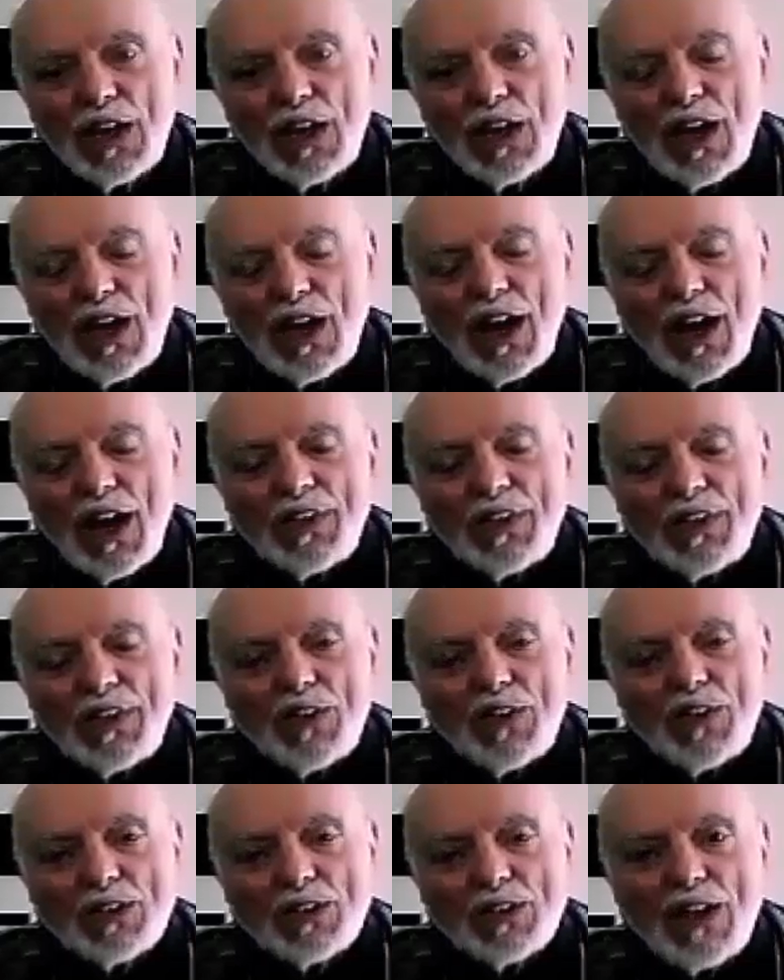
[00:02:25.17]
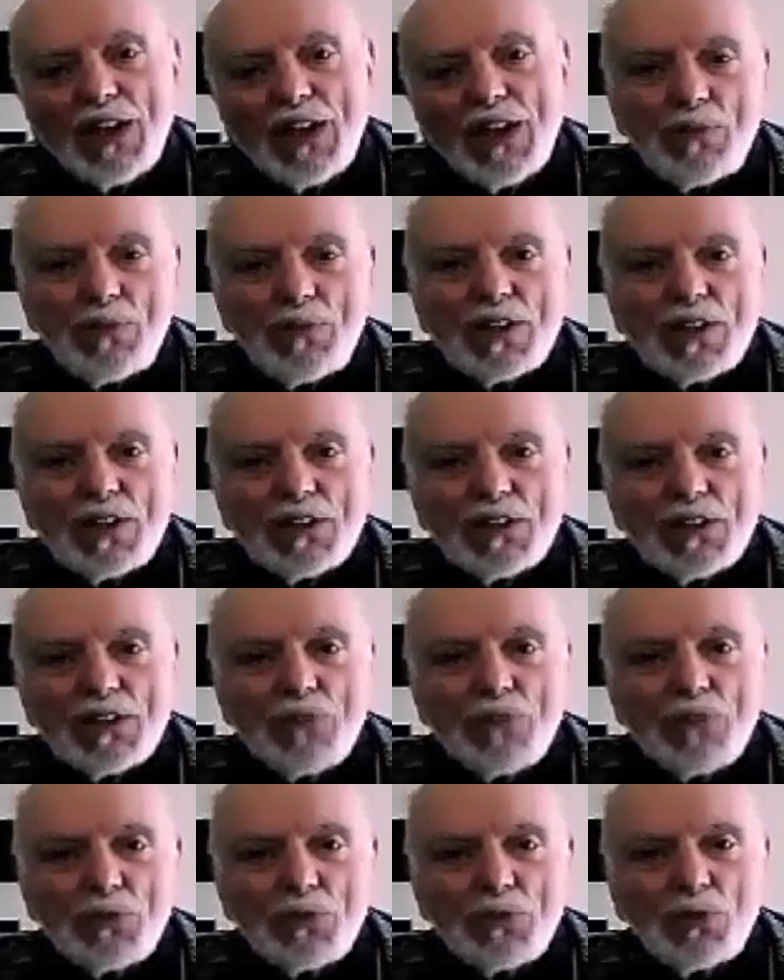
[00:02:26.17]
I think what's going to happen is that
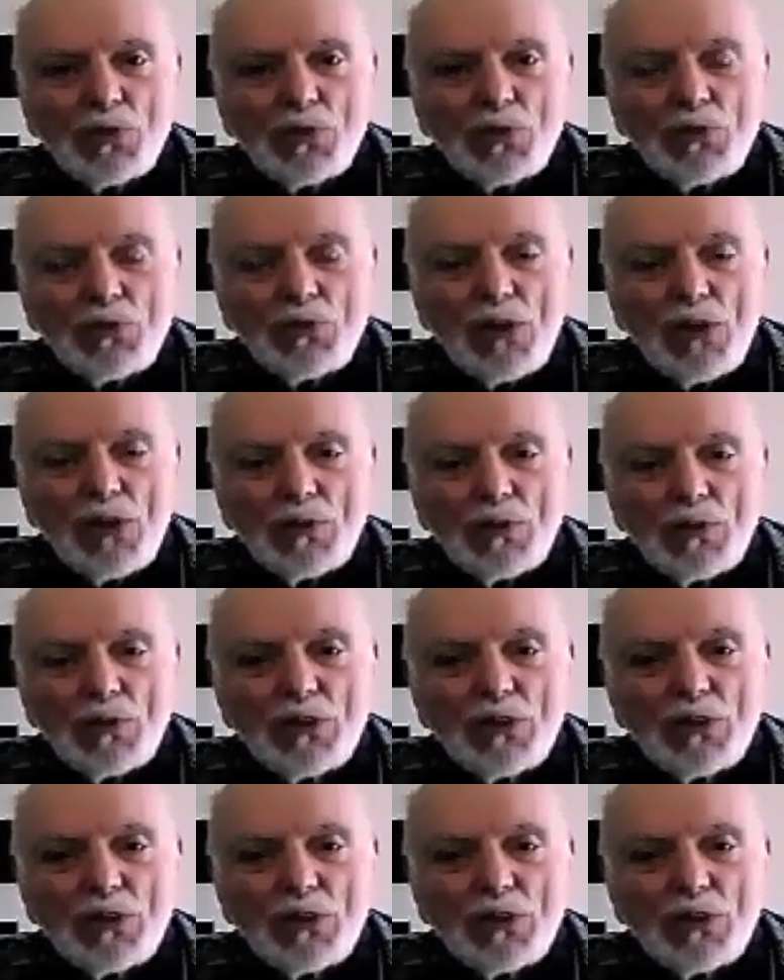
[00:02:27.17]
people will probably,